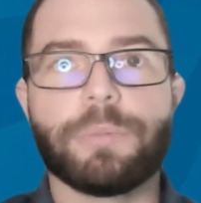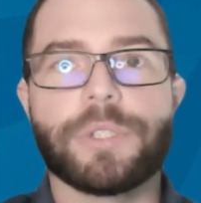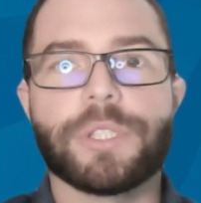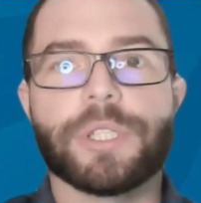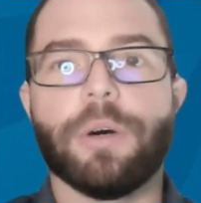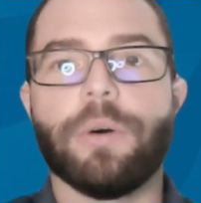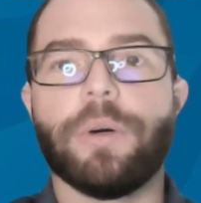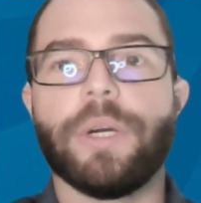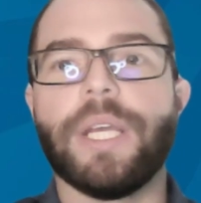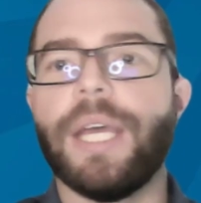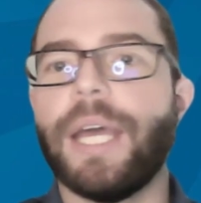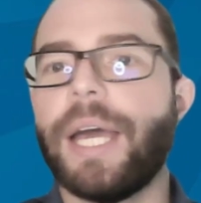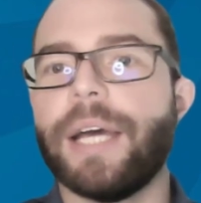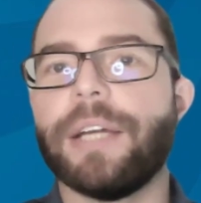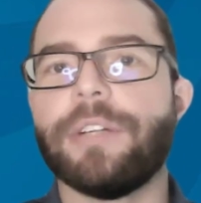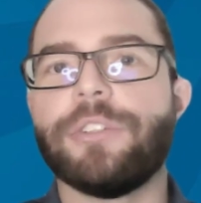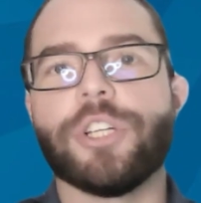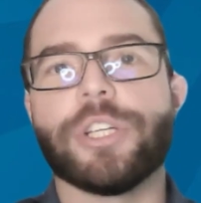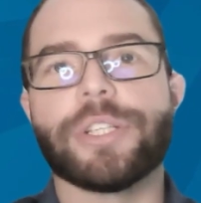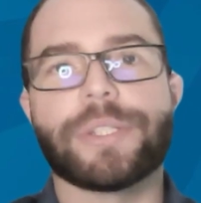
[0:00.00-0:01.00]
So he
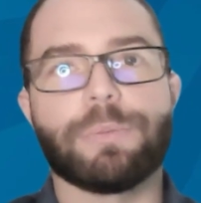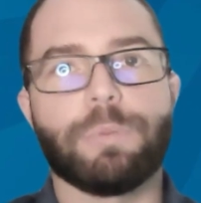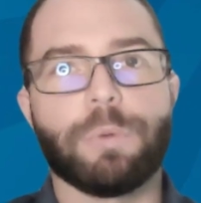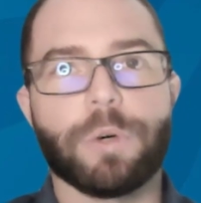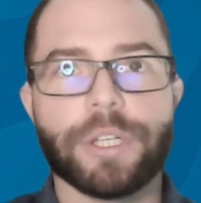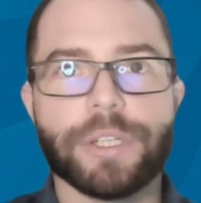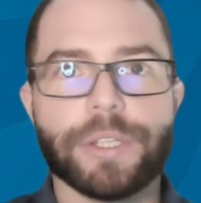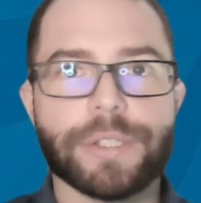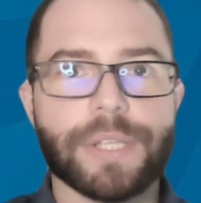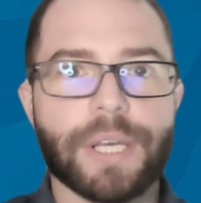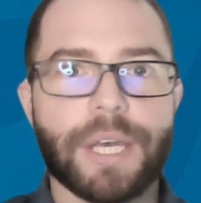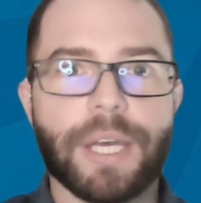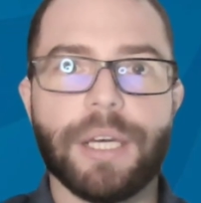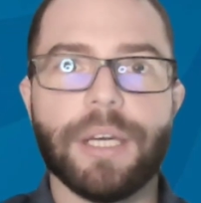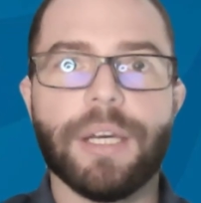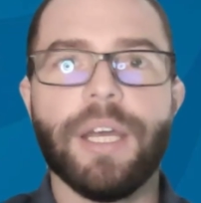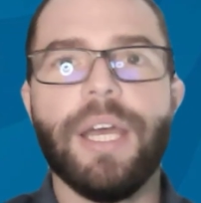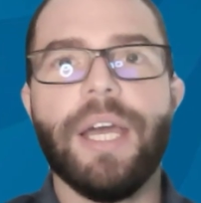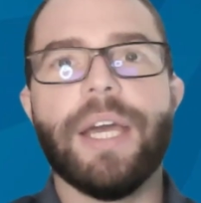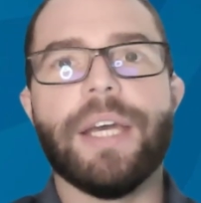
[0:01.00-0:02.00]
had just what is
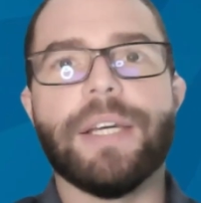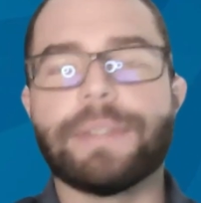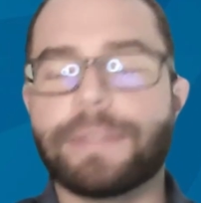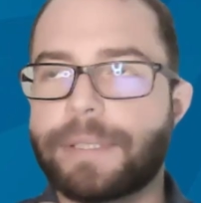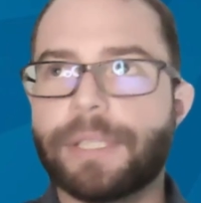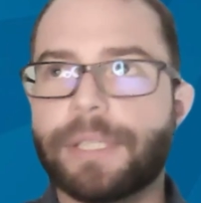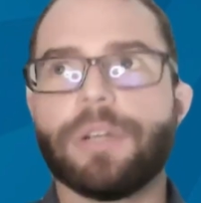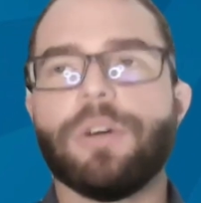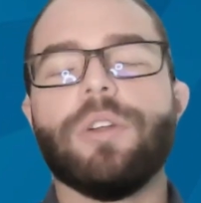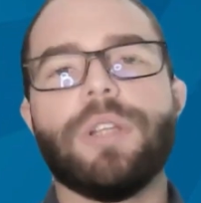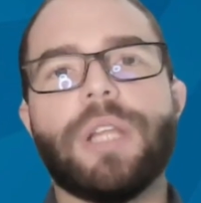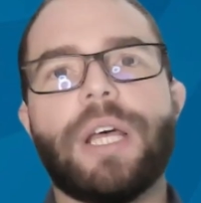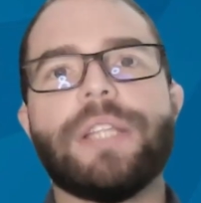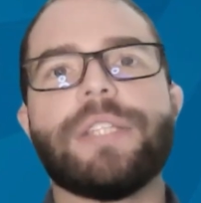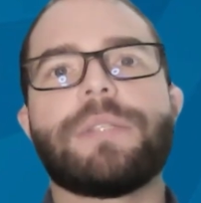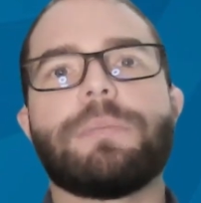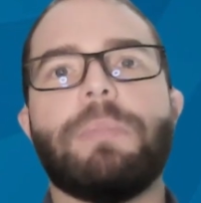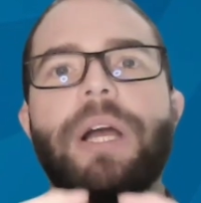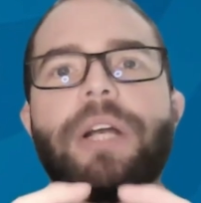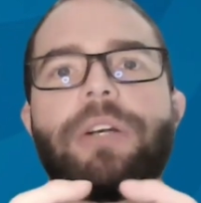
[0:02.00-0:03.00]
a single
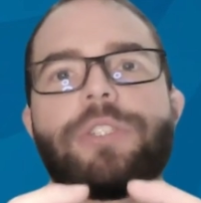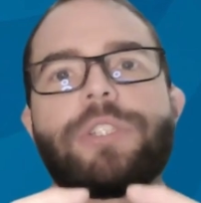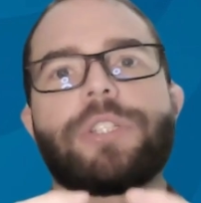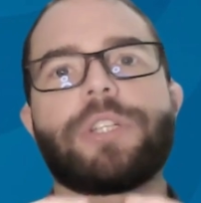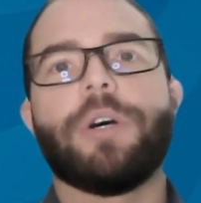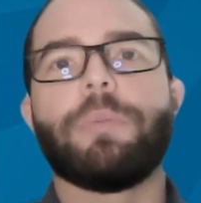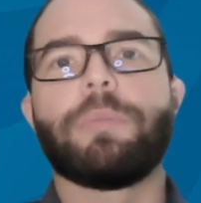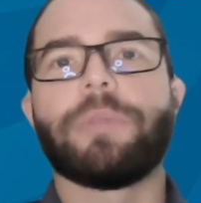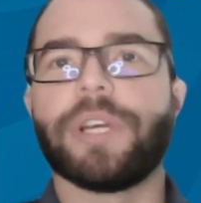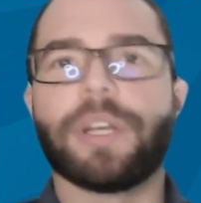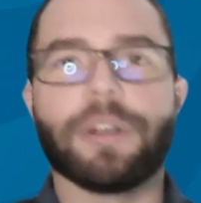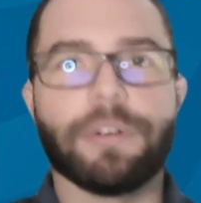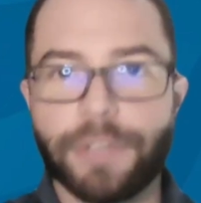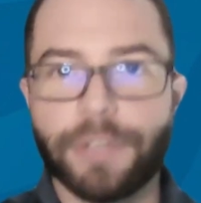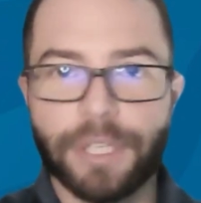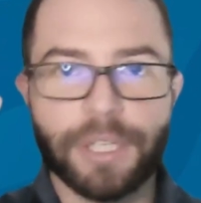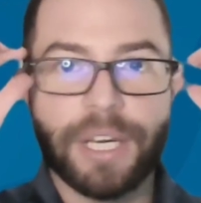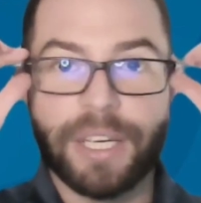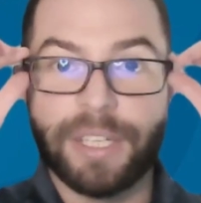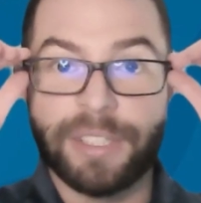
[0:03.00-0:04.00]
lens microscope. Think of
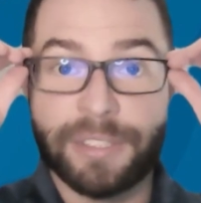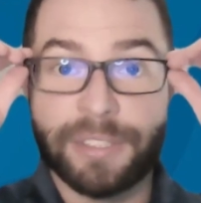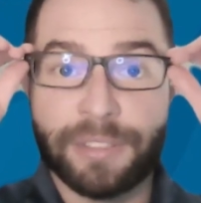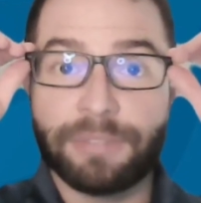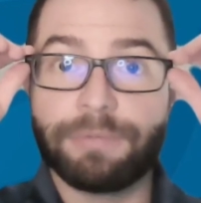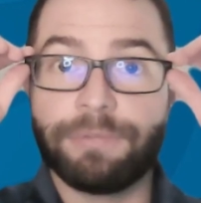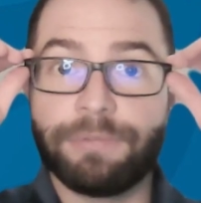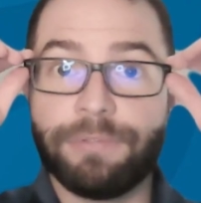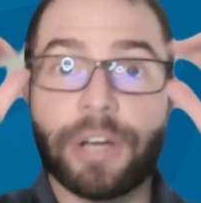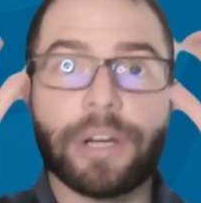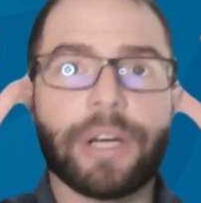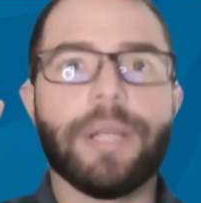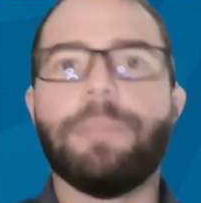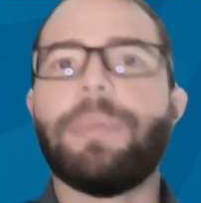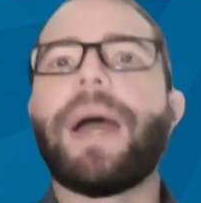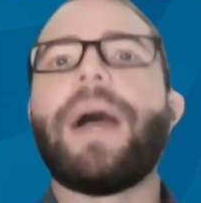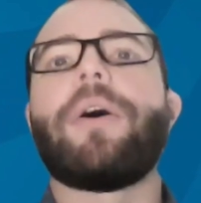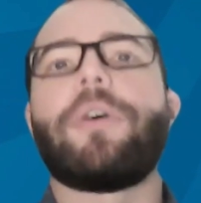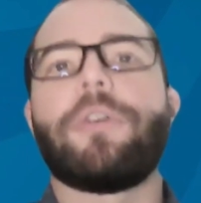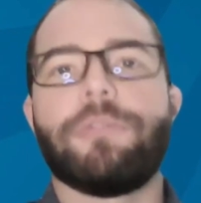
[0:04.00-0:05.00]
it as very
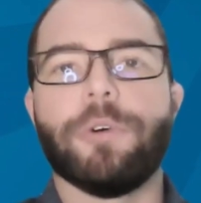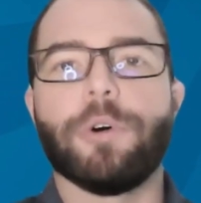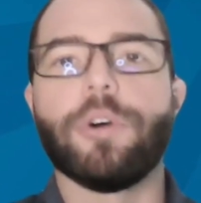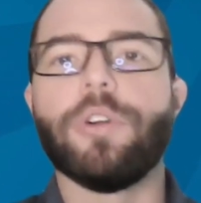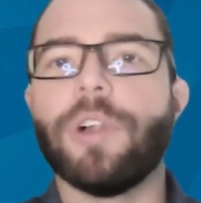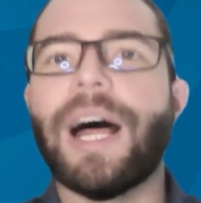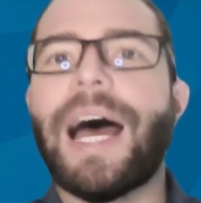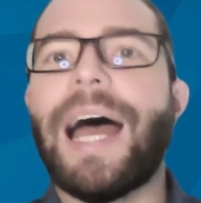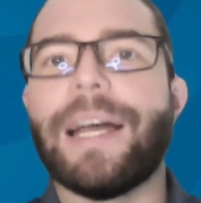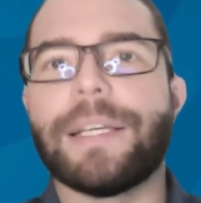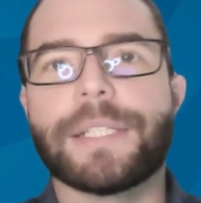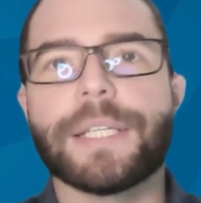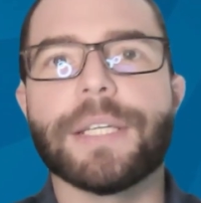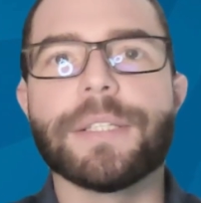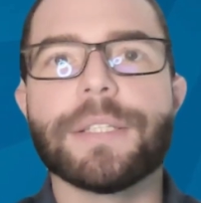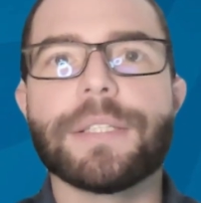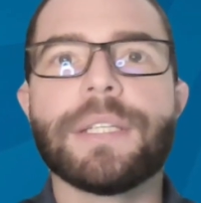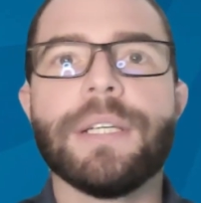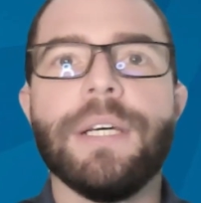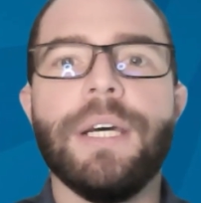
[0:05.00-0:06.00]
powerful
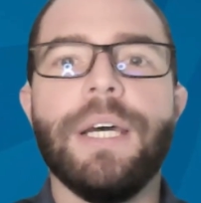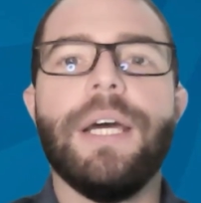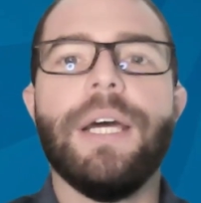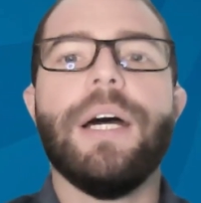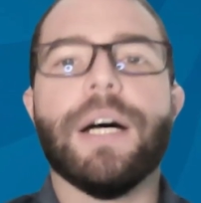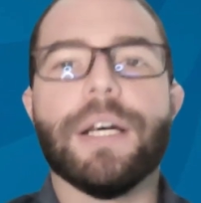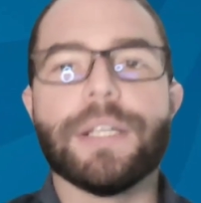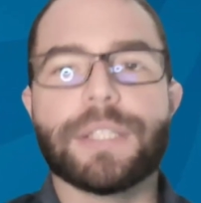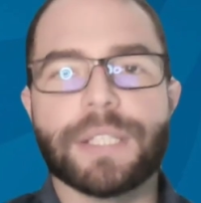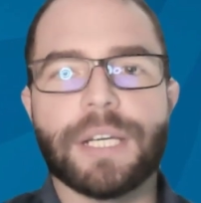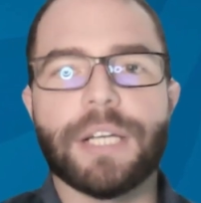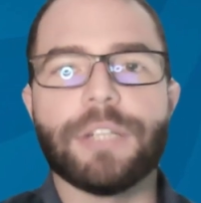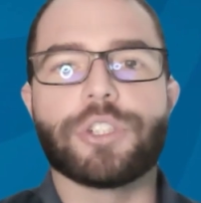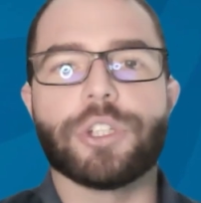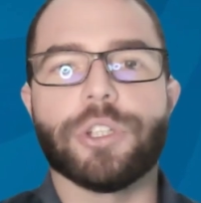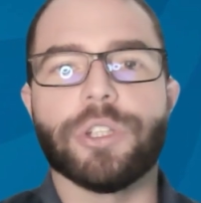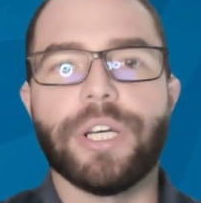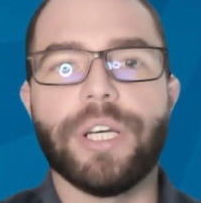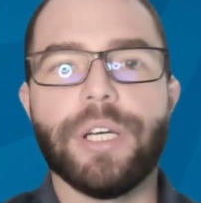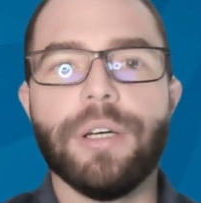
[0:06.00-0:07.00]
glasses,
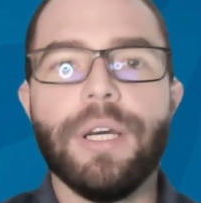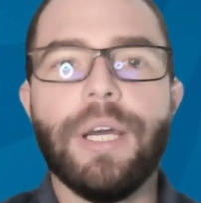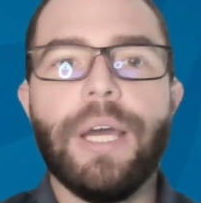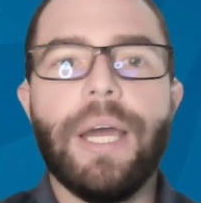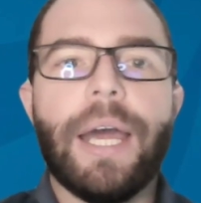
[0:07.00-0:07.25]
essentially.